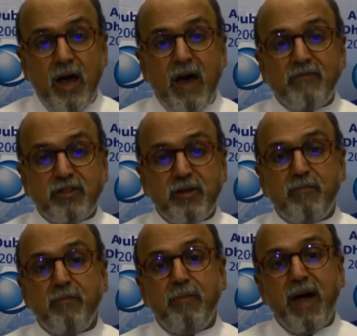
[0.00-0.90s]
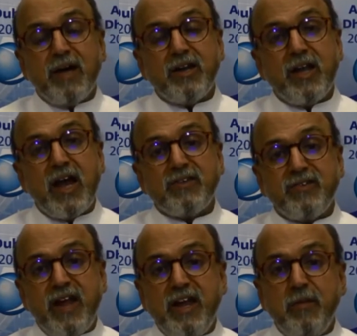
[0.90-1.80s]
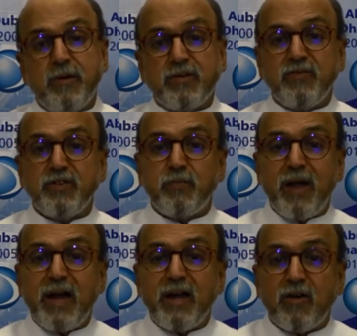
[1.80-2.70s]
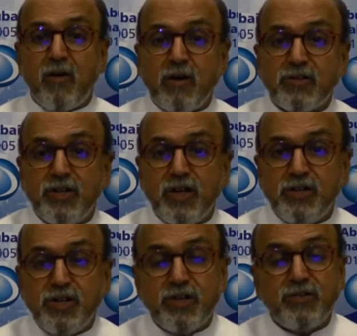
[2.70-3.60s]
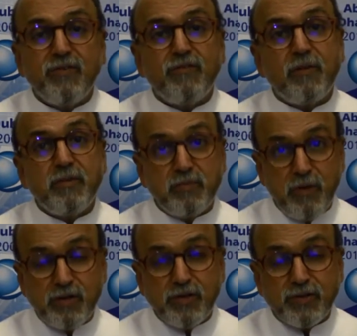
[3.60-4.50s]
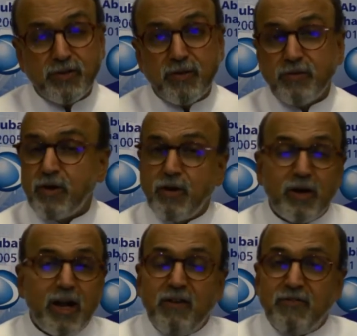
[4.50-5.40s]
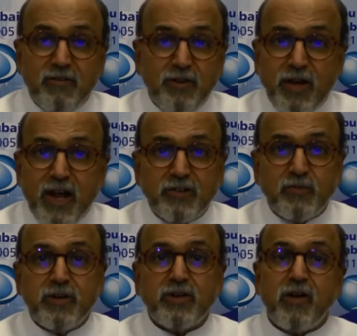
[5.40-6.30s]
After the bank realized 90% of its planned cost synergies from its mergers. So you can have revenue enhancement,